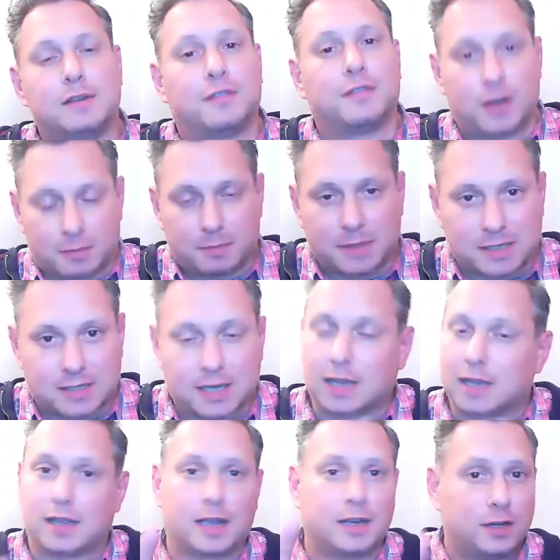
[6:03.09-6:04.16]
You've heard me
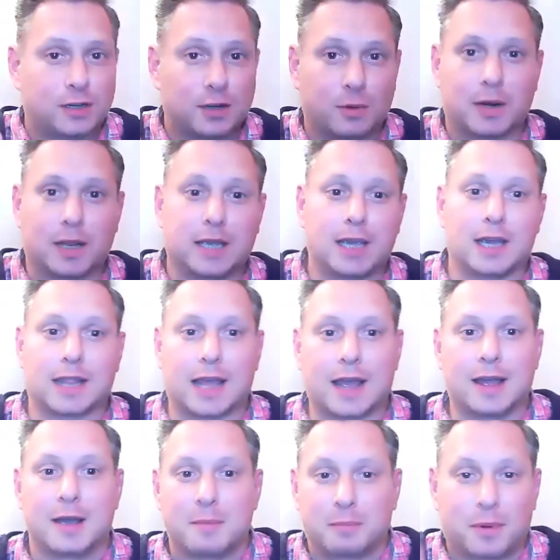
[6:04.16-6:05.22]
sing and you don't want to hear
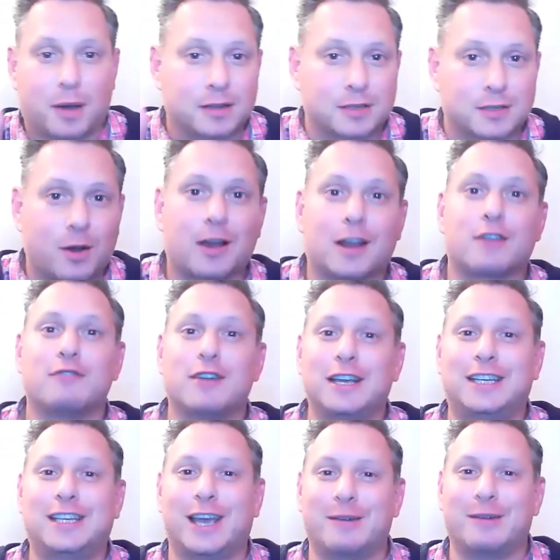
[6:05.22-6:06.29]
that. But so I'm going to
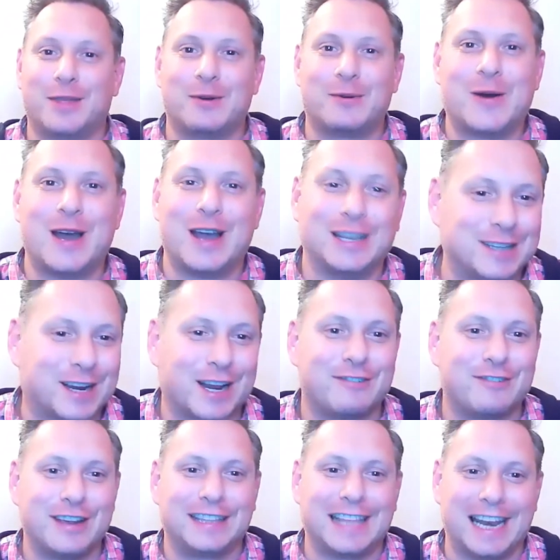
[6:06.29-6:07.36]
read some of the words. I'm going
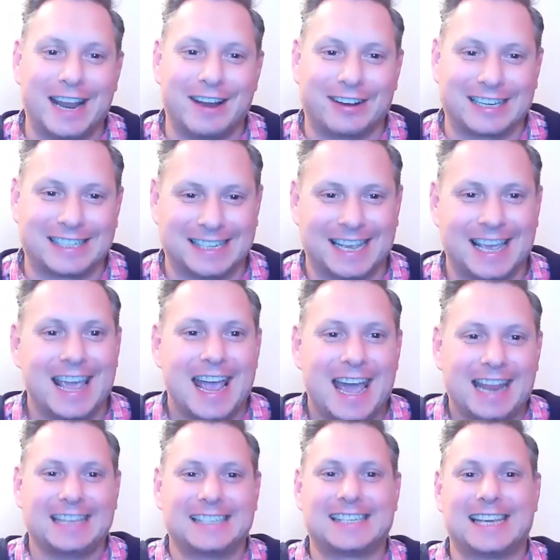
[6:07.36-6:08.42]
to read the lyrics.
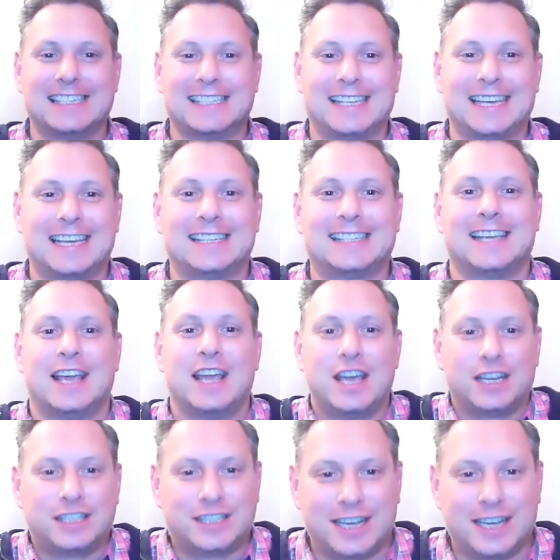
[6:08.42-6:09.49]
And it says this:
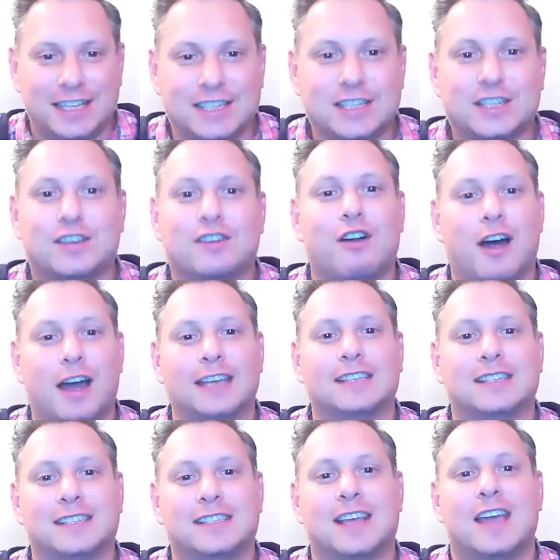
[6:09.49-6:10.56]
Jesus
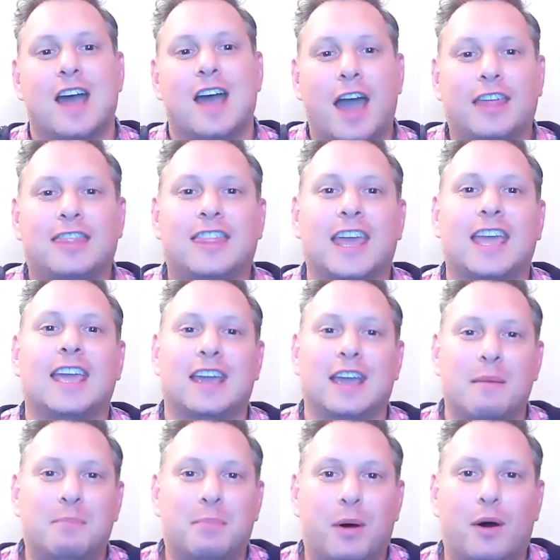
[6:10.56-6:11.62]
Christ, I think
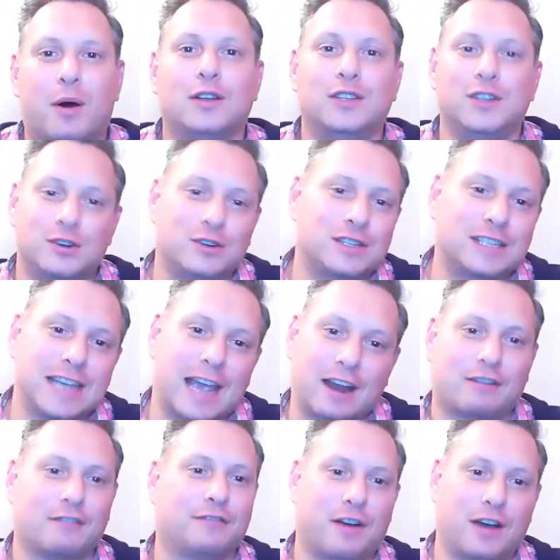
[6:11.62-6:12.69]
upon your
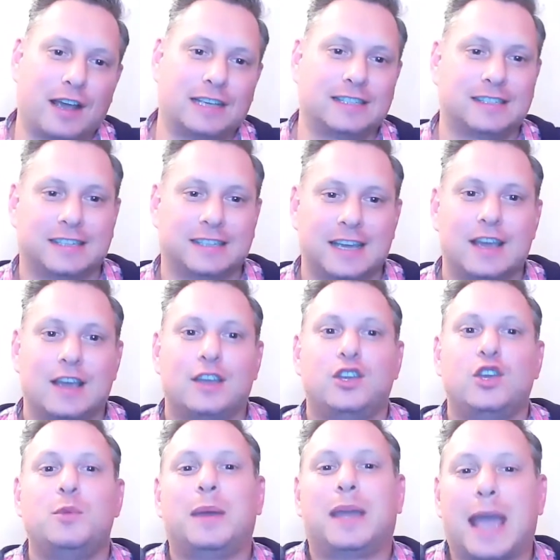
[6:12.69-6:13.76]
sacrifice.
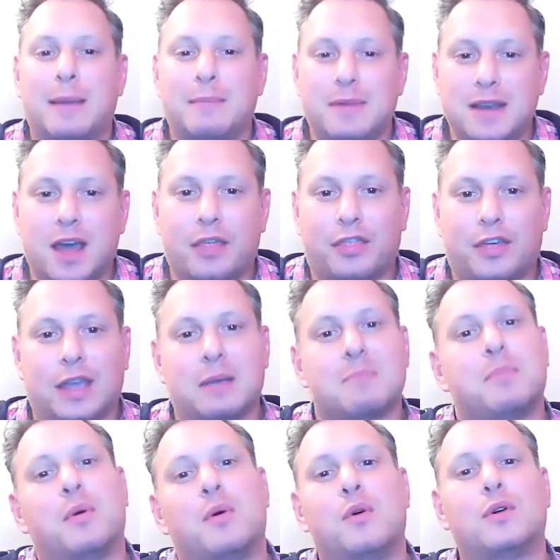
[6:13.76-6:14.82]
You became
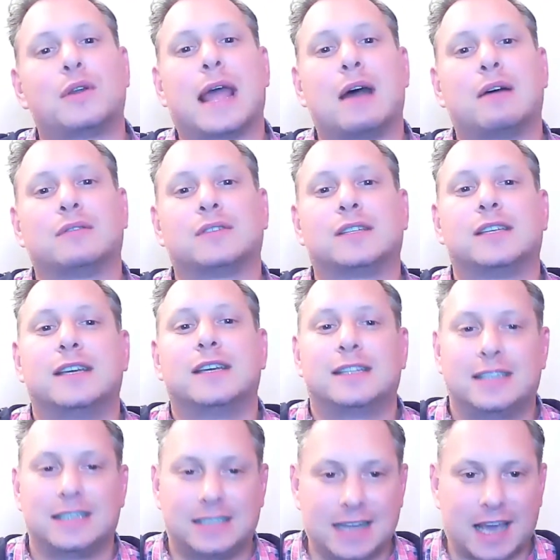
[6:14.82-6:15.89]
nothing, poured out
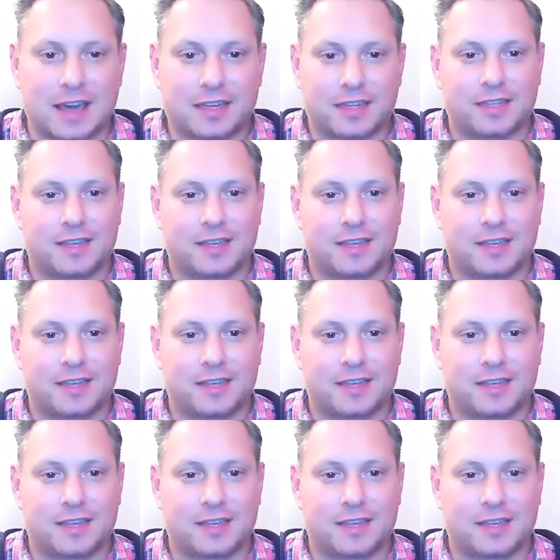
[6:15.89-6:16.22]
to death.